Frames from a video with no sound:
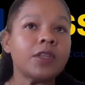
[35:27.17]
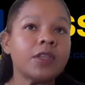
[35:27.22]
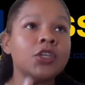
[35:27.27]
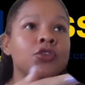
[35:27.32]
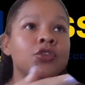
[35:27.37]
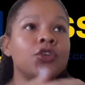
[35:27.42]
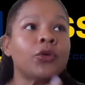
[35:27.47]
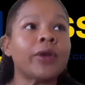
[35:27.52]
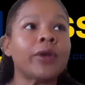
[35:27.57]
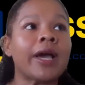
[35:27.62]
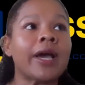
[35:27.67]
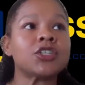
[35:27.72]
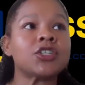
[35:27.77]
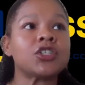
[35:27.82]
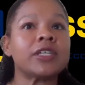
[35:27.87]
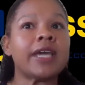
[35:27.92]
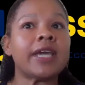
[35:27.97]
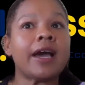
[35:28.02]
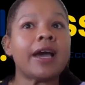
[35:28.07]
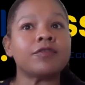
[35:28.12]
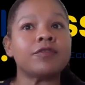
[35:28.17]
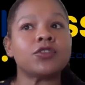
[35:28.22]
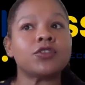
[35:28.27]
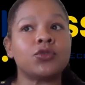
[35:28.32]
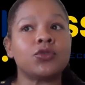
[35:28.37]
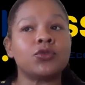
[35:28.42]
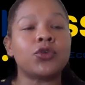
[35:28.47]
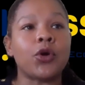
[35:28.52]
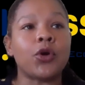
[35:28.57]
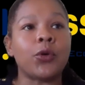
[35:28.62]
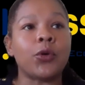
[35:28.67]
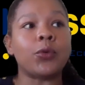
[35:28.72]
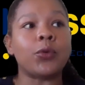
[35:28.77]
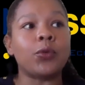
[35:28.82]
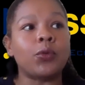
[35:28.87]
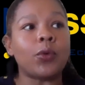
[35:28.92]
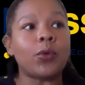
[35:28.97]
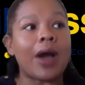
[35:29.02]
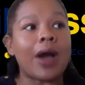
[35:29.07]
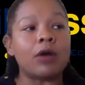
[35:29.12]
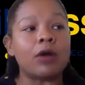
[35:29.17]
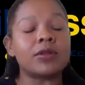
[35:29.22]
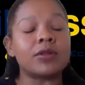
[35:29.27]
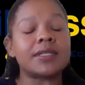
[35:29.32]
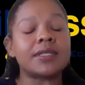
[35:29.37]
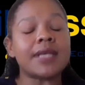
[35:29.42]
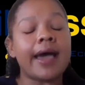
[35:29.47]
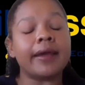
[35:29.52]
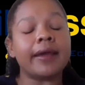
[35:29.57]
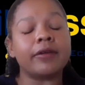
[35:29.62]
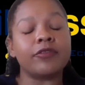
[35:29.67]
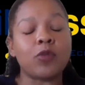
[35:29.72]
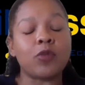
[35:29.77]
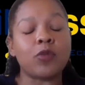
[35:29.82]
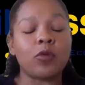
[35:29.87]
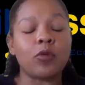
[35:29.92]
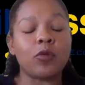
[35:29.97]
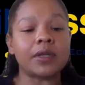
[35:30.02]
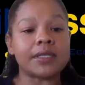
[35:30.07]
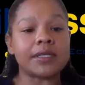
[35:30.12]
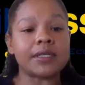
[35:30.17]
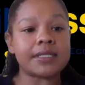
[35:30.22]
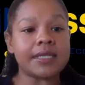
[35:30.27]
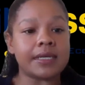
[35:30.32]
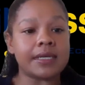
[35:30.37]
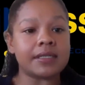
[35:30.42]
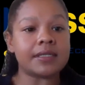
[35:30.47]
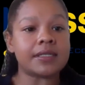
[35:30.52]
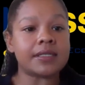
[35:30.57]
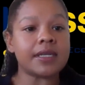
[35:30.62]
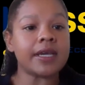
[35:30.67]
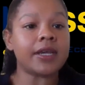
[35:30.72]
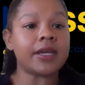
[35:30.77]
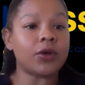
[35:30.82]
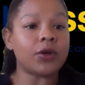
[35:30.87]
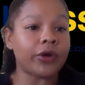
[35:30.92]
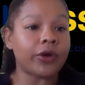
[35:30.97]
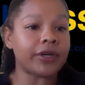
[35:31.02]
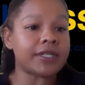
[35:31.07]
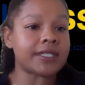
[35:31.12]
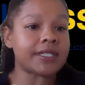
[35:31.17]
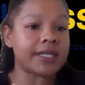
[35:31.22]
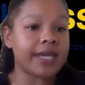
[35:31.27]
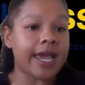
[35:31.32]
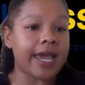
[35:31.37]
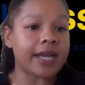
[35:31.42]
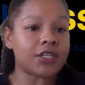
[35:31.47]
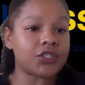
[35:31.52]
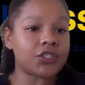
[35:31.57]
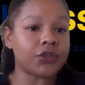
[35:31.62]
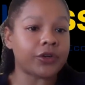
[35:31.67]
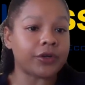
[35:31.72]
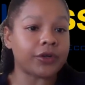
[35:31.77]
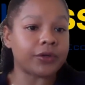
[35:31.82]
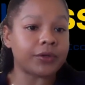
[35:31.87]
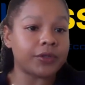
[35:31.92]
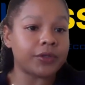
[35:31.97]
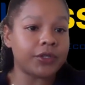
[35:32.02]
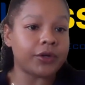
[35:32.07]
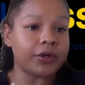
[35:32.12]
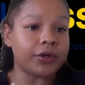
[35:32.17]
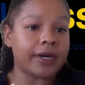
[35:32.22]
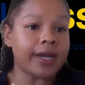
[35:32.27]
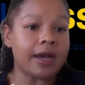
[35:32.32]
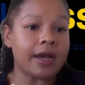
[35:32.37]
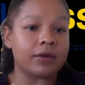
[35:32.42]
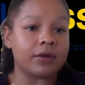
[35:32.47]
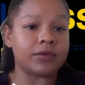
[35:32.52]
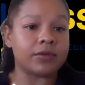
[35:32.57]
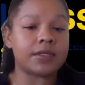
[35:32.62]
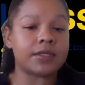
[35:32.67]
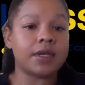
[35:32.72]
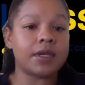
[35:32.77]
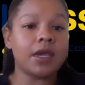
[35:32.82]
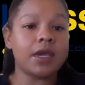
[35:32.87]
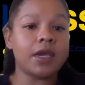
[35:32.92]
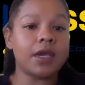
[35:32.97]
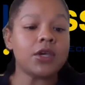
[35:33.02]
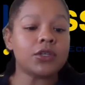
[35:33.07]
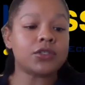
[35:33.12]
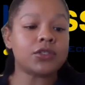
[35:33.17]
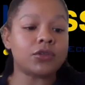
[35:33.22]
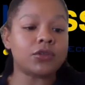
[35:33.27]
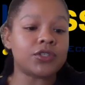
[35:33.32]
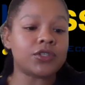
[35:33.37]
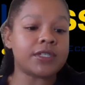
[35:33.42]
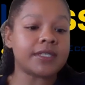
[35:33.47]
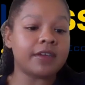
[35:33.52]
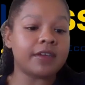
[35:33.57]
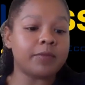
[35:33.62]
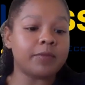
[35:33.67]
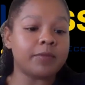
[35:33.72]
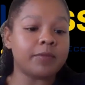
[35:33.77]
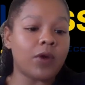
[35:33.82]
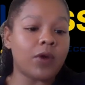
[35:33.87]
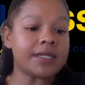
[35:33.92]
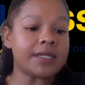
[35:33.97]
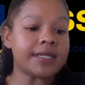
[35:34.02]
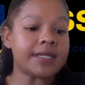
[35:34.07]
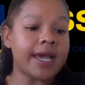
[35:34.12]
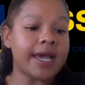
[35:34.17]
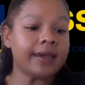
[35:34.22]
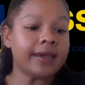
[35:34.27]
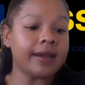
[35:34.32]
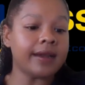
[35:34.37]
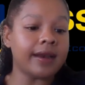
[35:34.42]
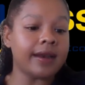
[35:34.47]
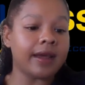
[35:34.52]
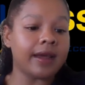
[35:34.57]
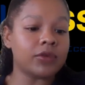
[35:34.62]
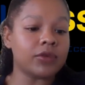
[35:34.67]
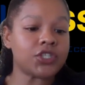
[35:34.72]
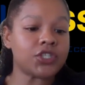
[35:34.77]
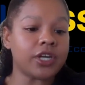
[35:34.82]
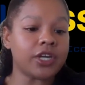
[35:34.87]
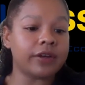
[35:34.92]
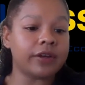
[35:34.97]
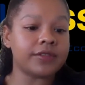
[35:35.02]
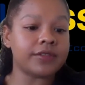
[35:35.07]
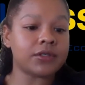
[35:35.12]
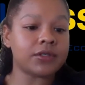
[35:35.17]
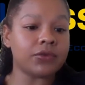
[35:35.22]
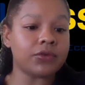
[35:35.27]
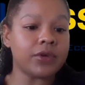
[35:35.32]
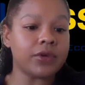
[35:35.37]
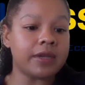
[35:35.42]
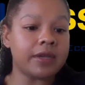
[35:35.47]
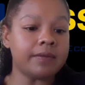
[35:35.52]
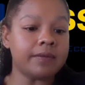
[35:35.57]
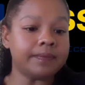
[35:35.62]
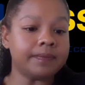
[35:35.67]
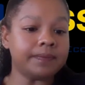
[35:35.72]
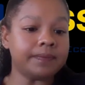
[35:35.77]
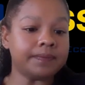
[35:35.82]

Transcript: you don't actually have to go outside of MobileAssist in order to get your accounts. So just give me 1 second and I will share the screen.